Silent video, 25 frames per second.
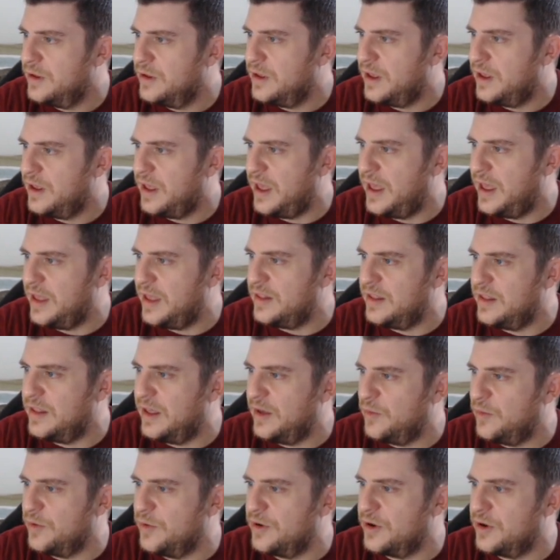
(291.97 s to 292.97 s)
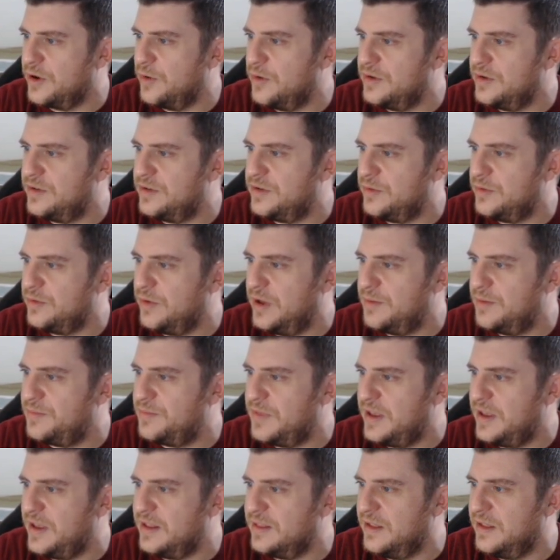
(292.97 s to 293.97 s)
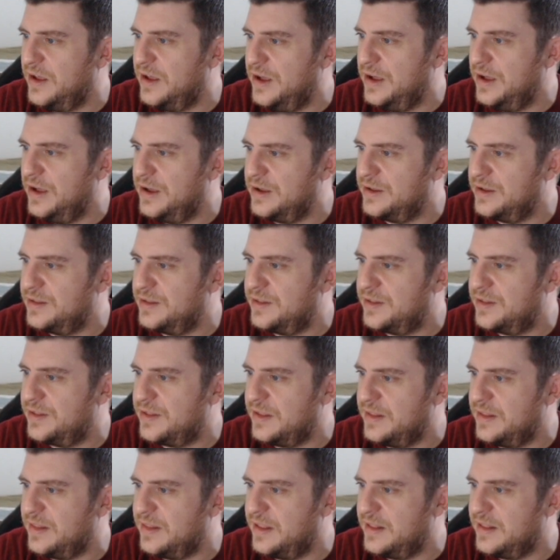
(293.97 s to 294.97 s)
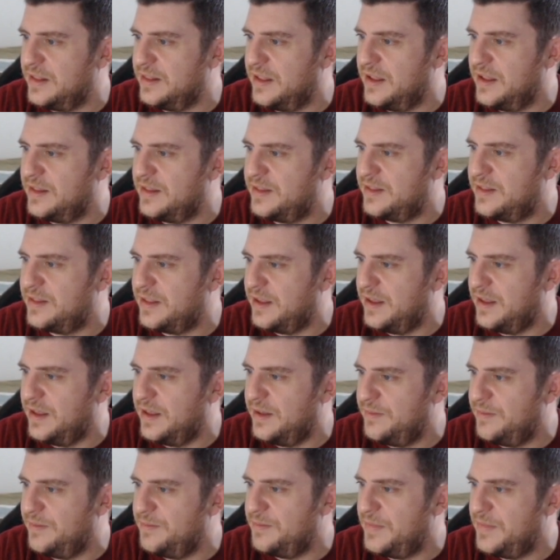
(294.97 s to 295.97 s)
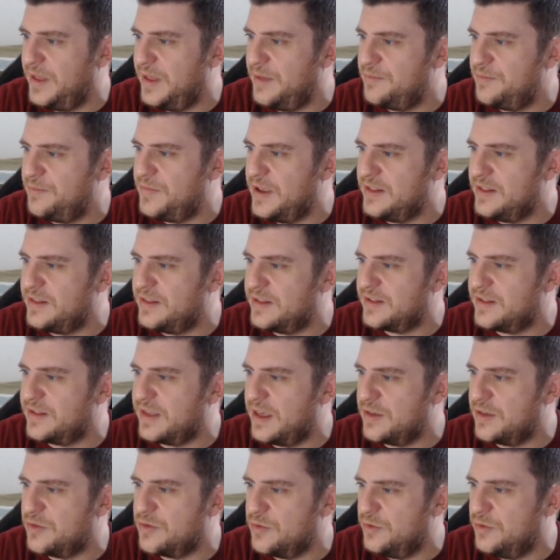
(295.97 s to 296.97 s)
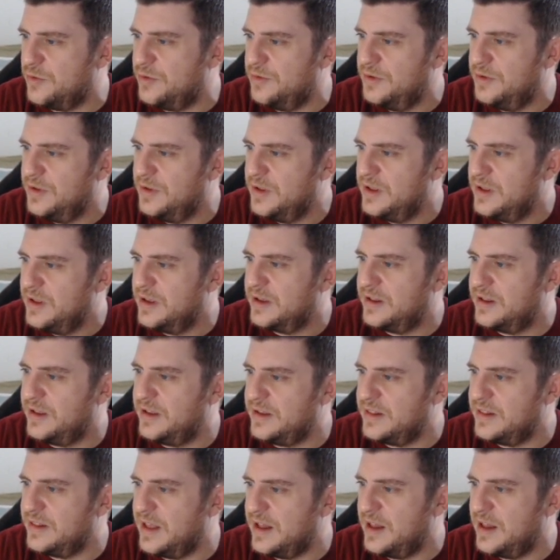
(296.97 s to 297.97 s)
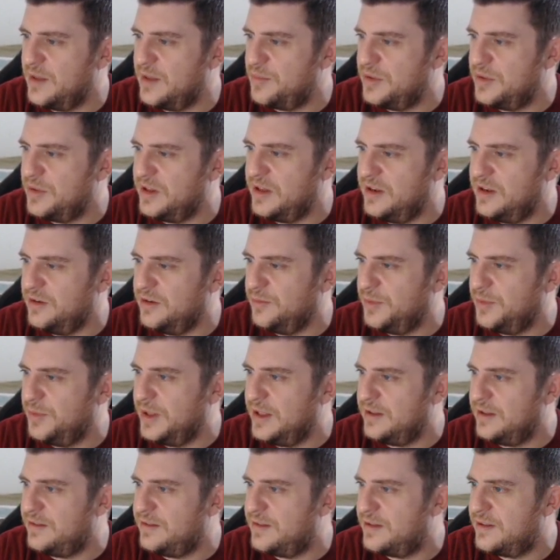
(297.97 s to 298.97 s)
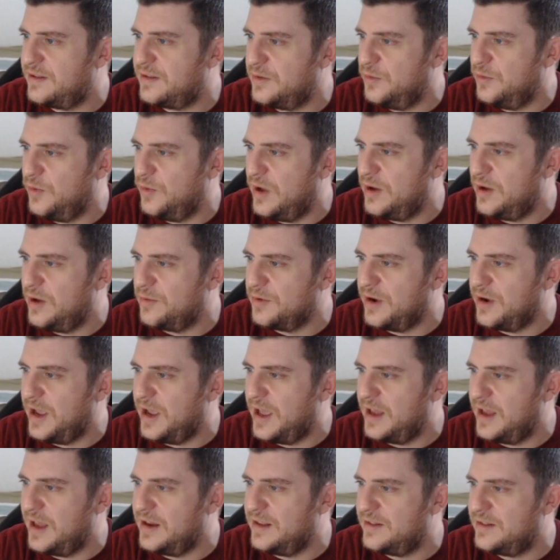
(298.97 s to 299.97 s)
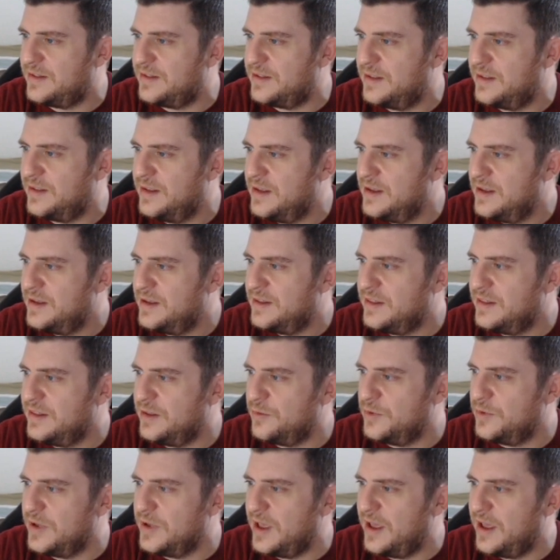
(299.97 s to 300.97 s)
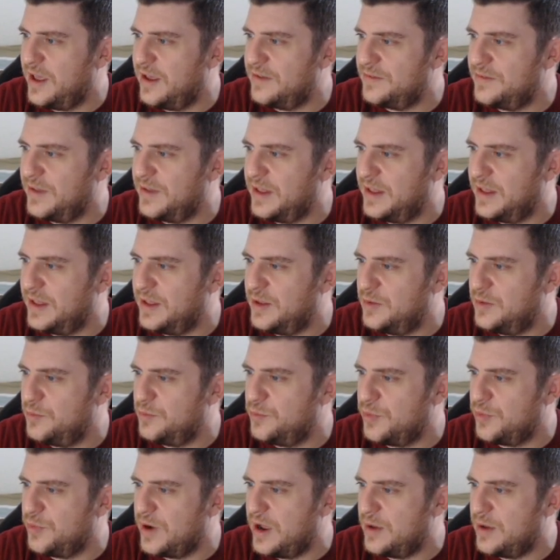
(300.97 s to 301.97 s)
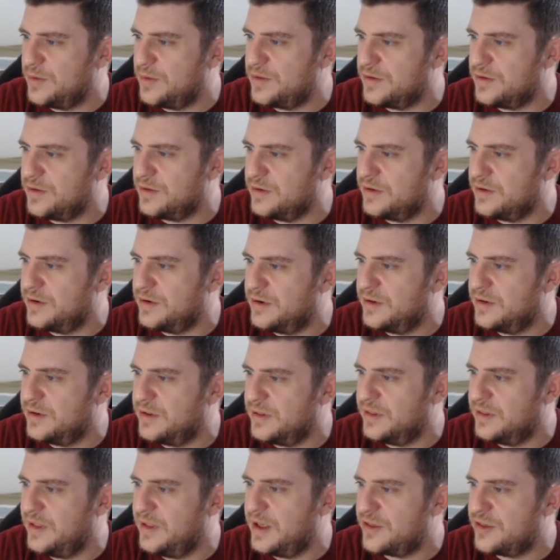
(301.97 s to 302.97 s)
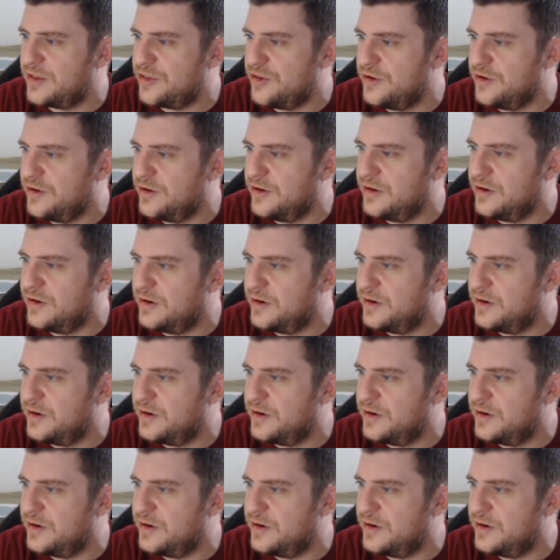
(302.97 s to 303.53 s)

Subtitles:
And we're going to update logs, and then let's update the schedule, clean that up a little bit while we're at it. Then we have browser lecture,